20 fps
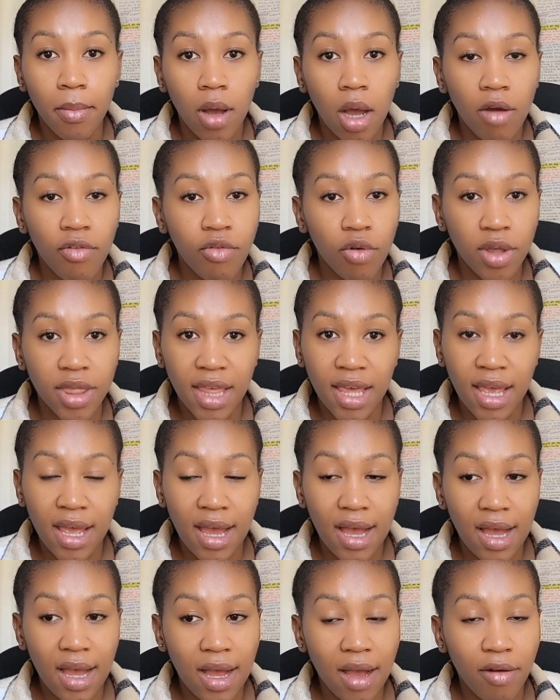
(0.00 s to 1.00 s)
for
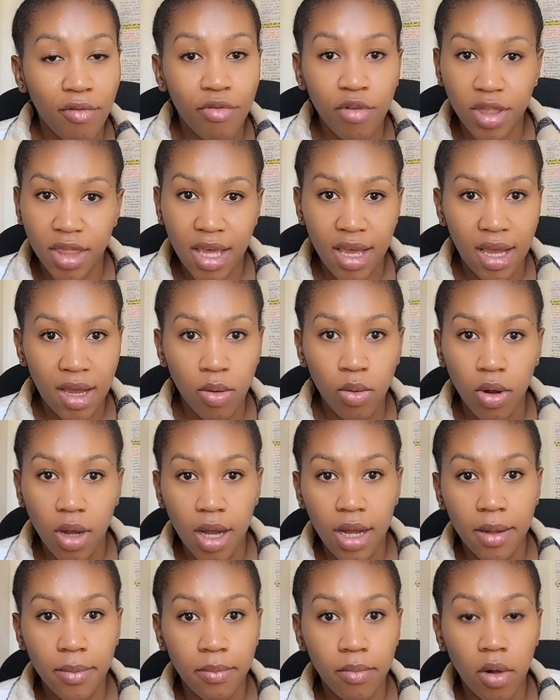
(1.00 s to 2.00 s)
their
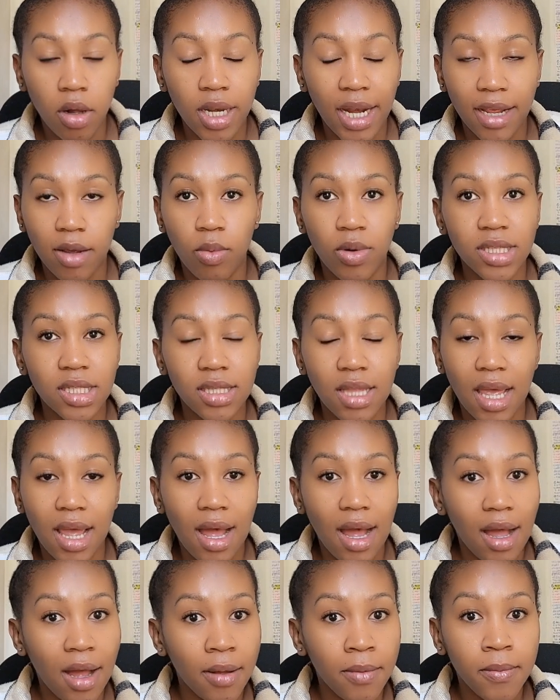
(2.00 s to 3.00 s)
like, what's
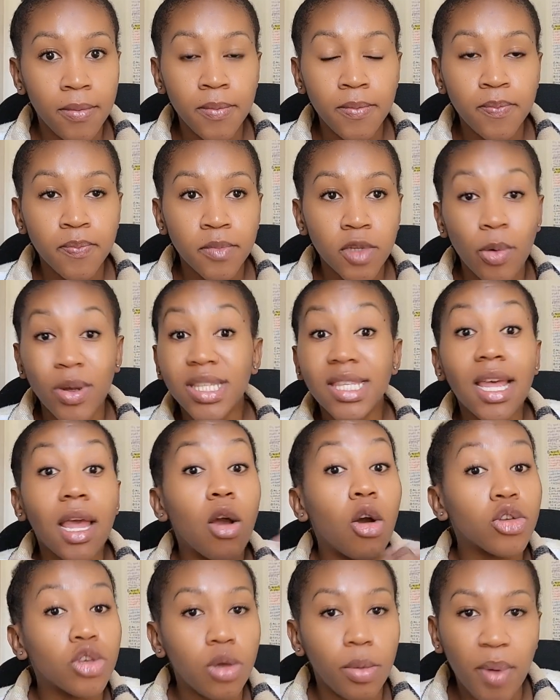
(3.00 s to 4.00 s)
their
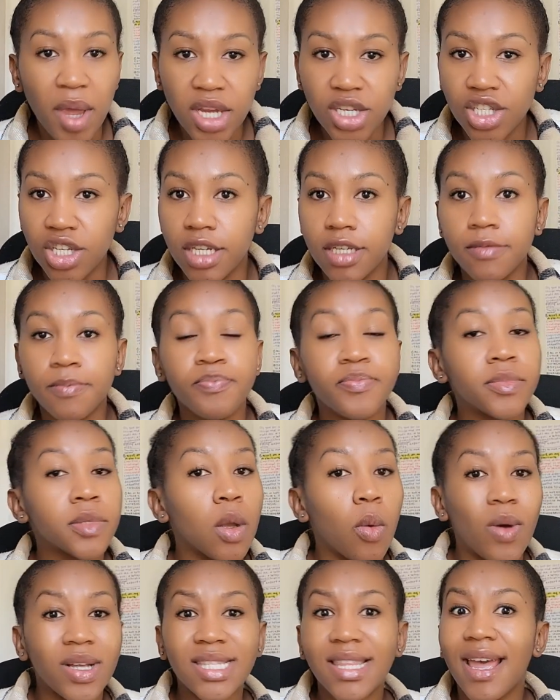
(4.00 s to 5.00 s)
occupation,
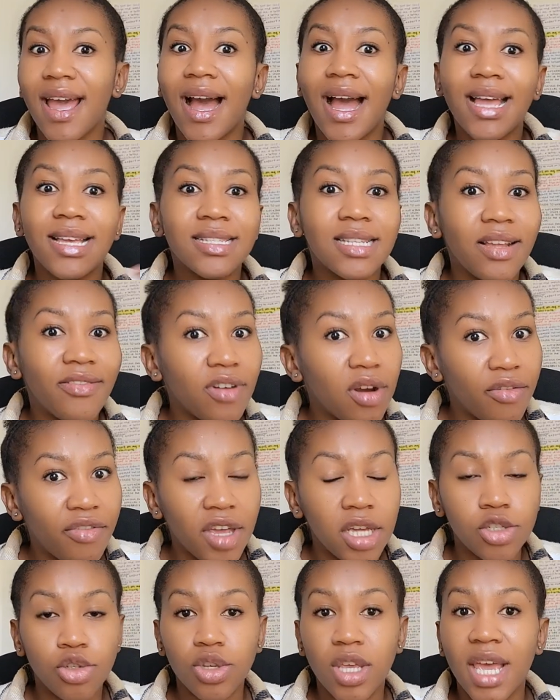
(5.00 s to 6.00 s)
what's their highest level of
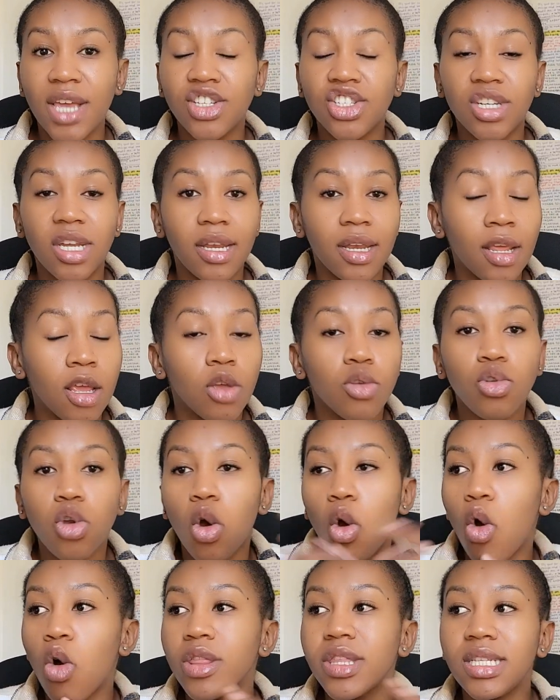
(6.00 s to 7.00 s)
education.
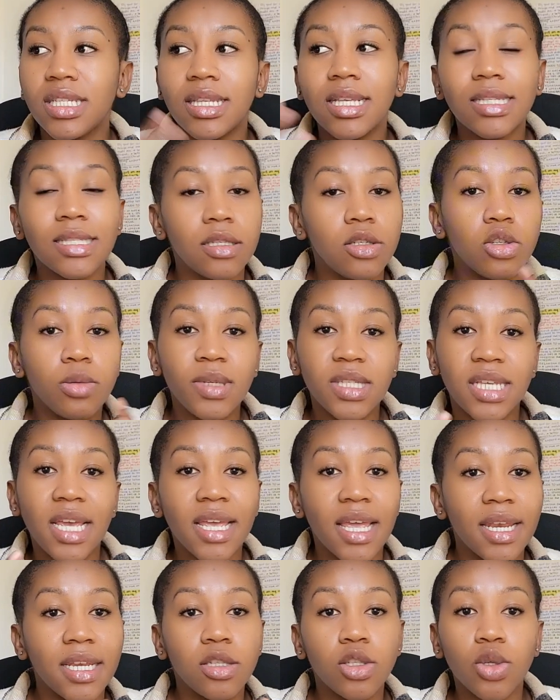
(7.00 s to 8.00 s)
All these things need to be
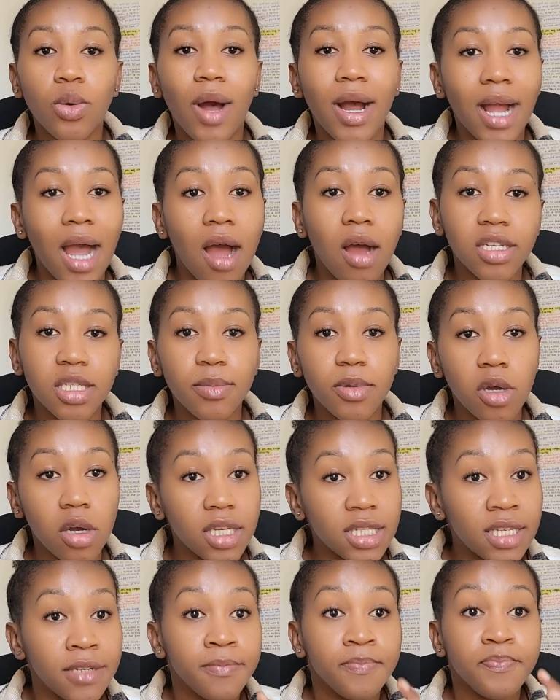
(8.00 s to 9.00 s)
taken into account, because